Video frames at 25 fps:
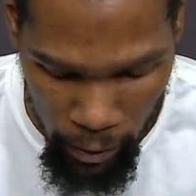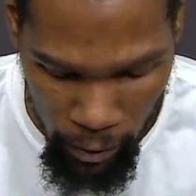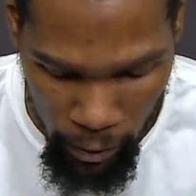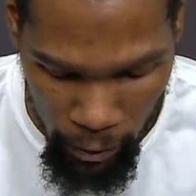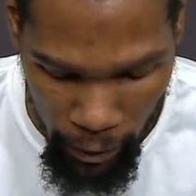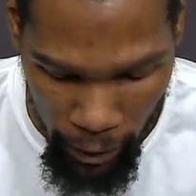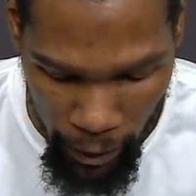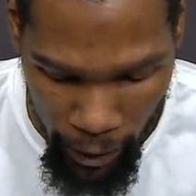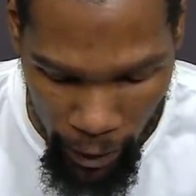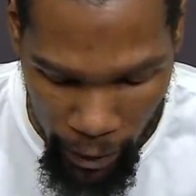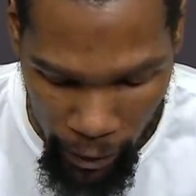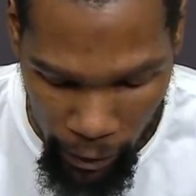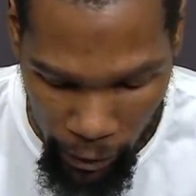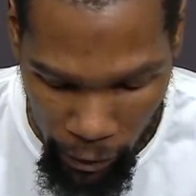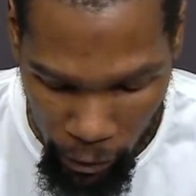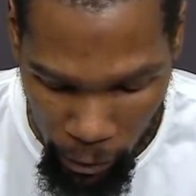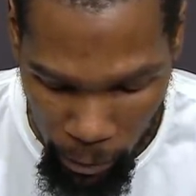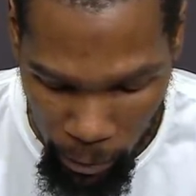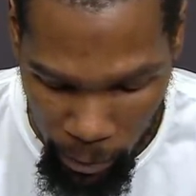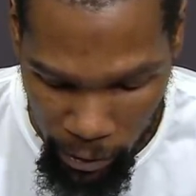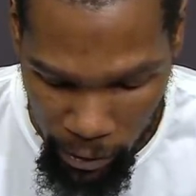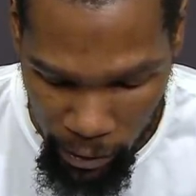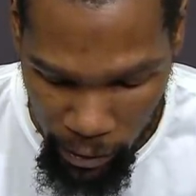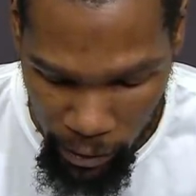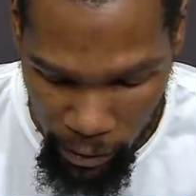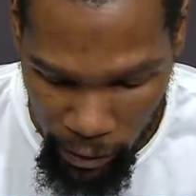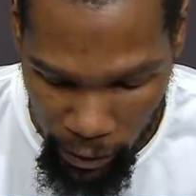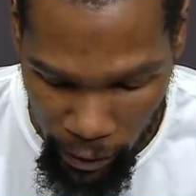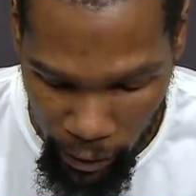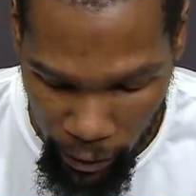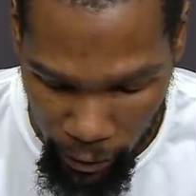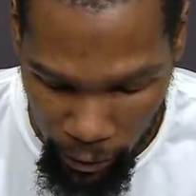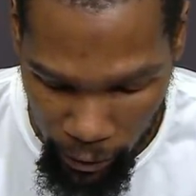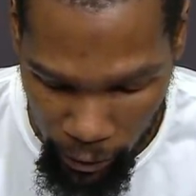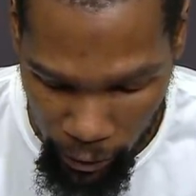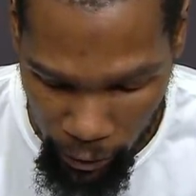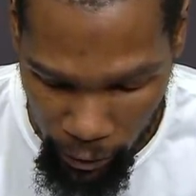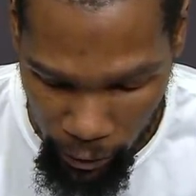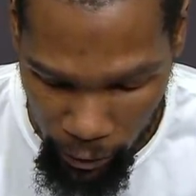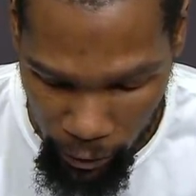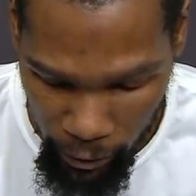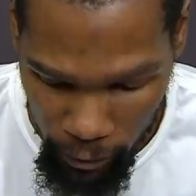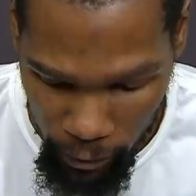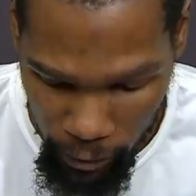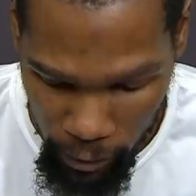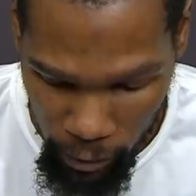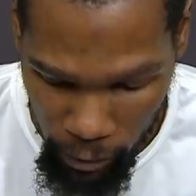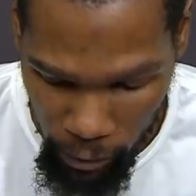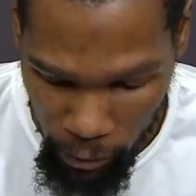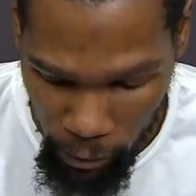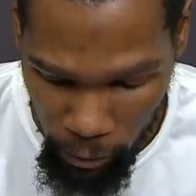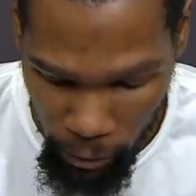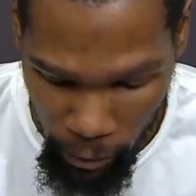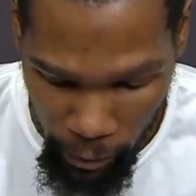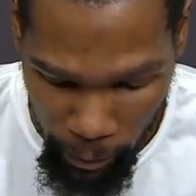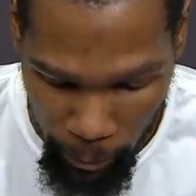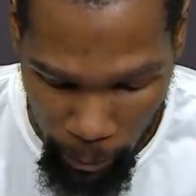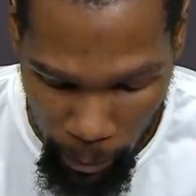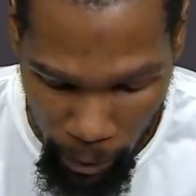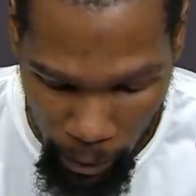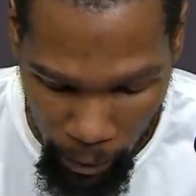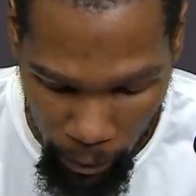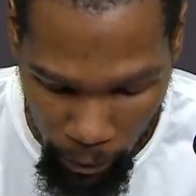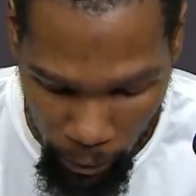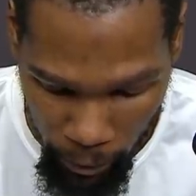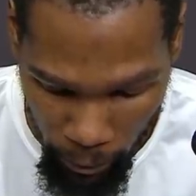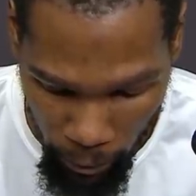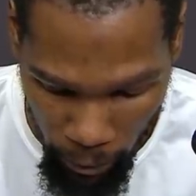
the IQ is just there. You know, it's only going to get better.